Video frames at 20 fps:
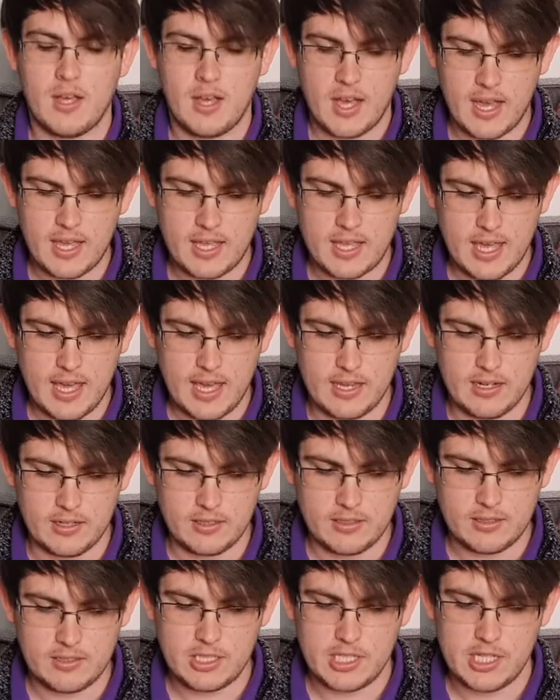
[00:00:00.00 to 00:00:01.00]
Again,
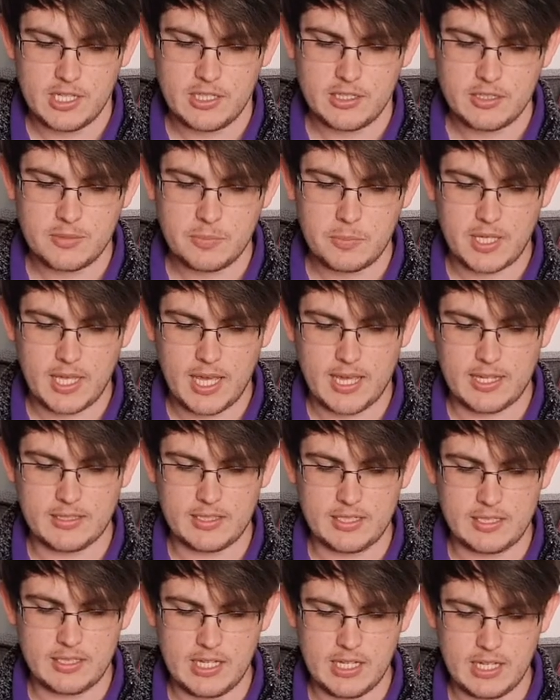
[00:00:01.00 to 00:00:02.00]
Jesus began
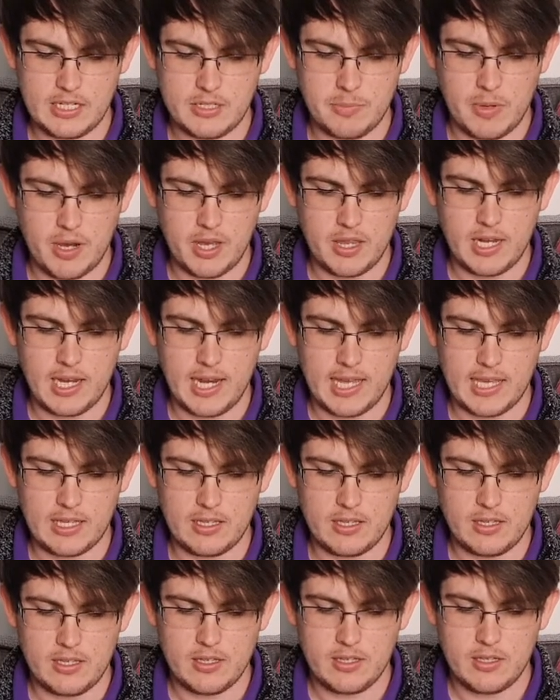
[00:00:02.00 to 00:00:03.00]
to teach by the lake
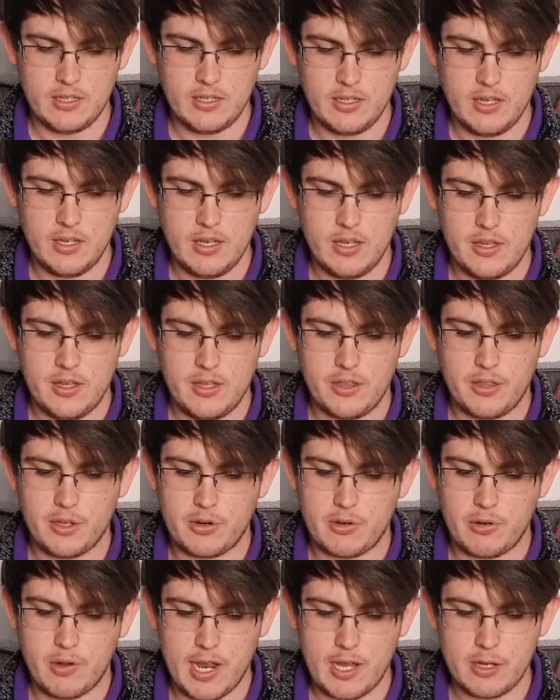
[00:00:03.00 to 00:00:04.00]
the
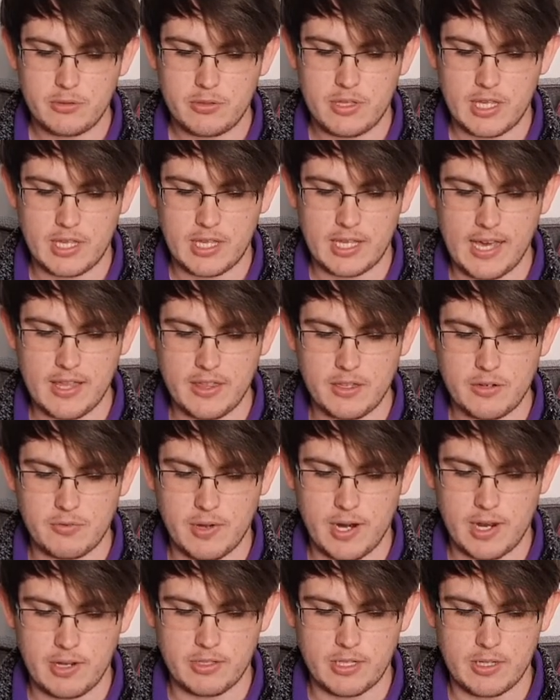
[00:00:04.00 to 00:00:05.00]
crowd that gathered
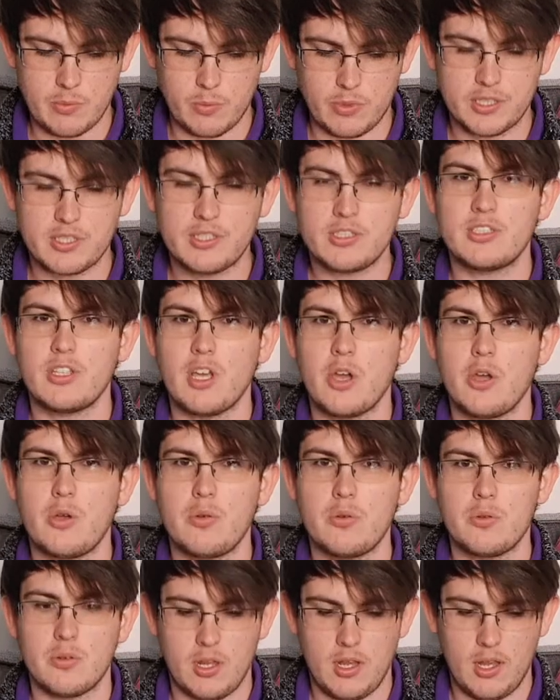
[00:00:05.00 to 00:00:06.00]
round him was
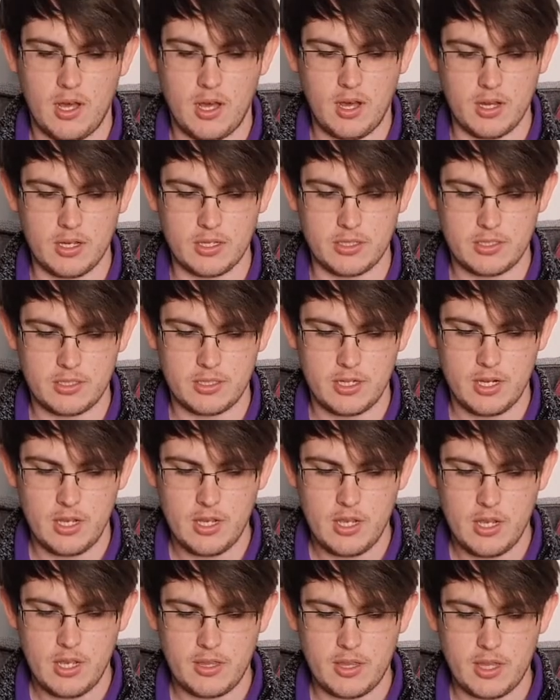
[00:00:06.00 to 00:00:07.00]
so large
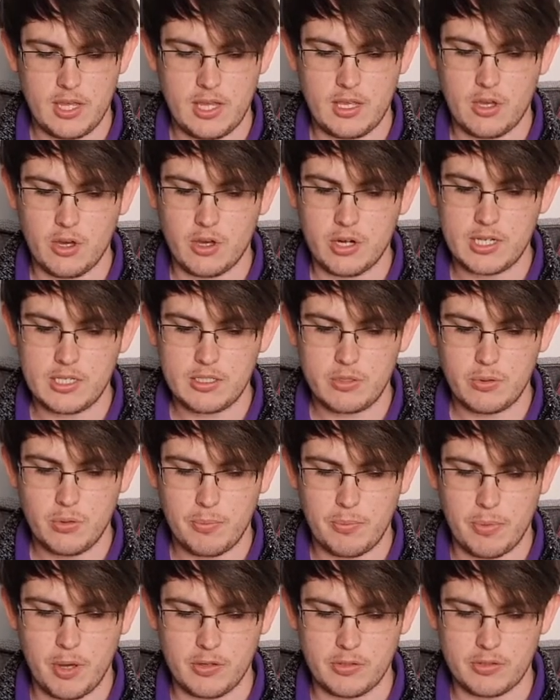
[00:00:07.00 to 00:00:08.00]
that he got into a
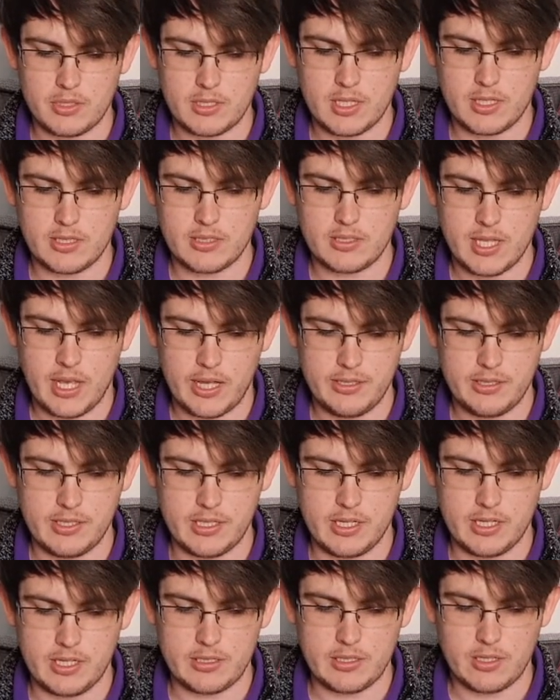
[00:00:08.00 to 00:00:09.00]
boat and sat in
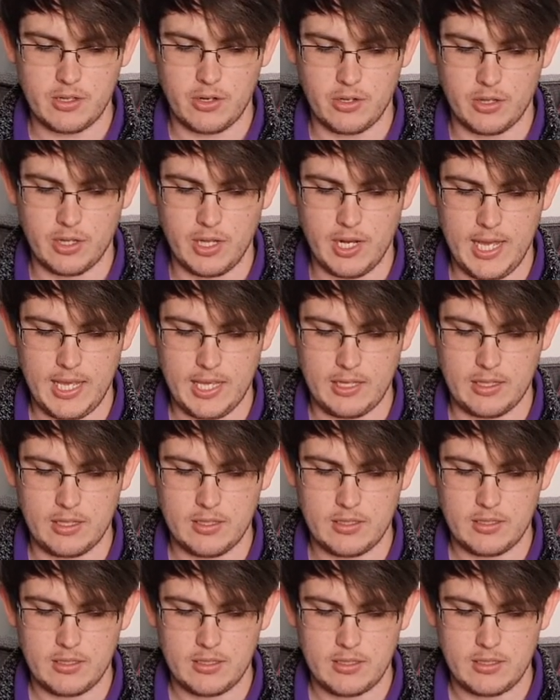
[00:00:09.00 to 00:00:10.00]
it on the lake,
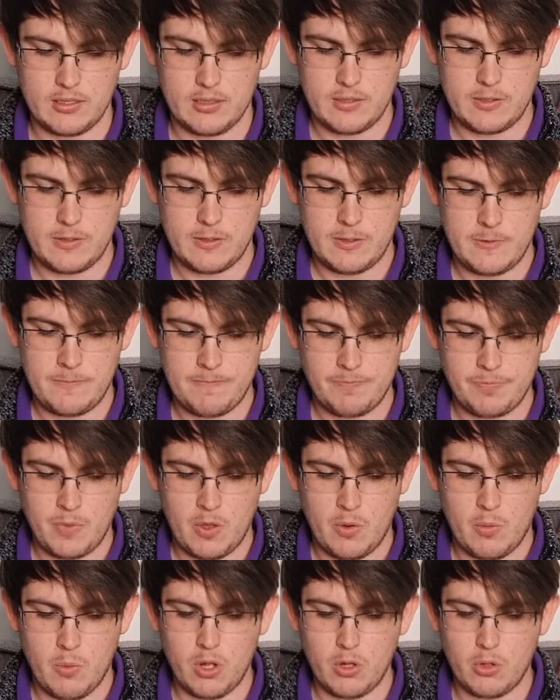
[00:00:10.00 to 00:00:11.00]

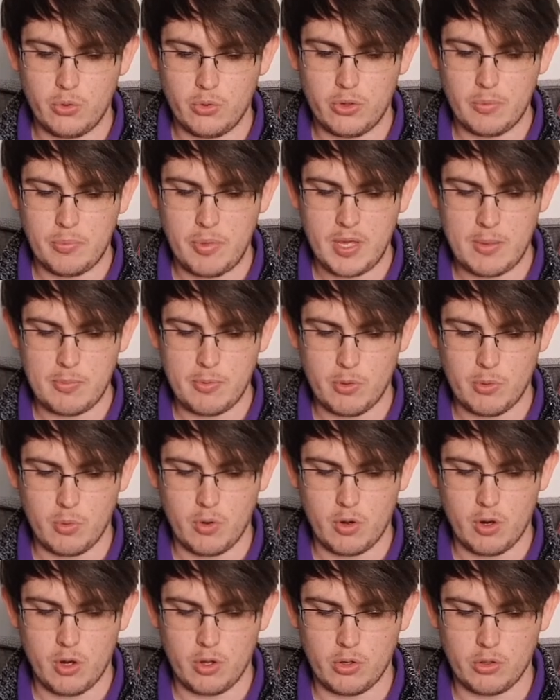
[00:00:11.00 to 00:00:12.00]
while all the people were
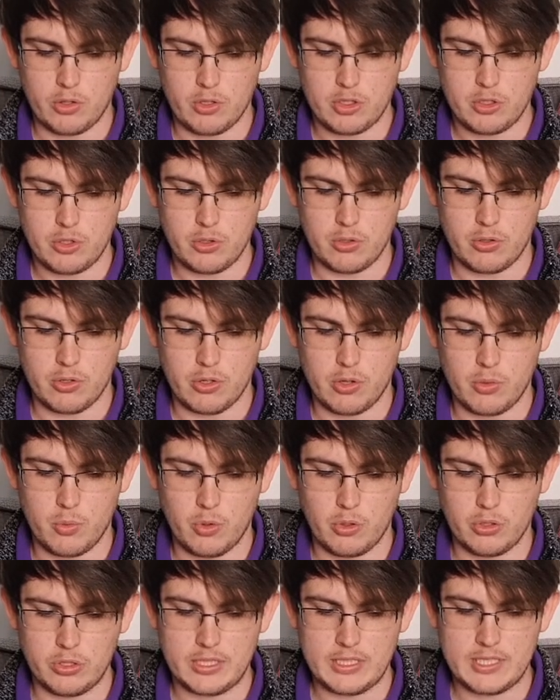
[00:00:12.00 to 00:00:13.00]
along the shore at the
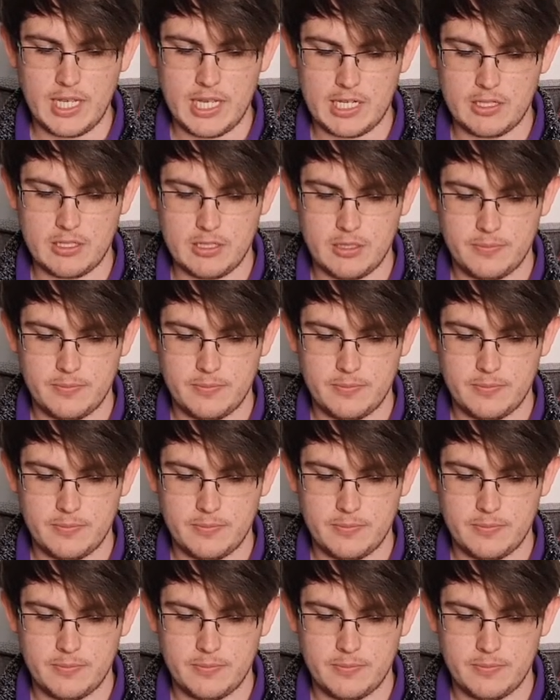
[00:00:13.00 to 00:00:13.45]
water's edge.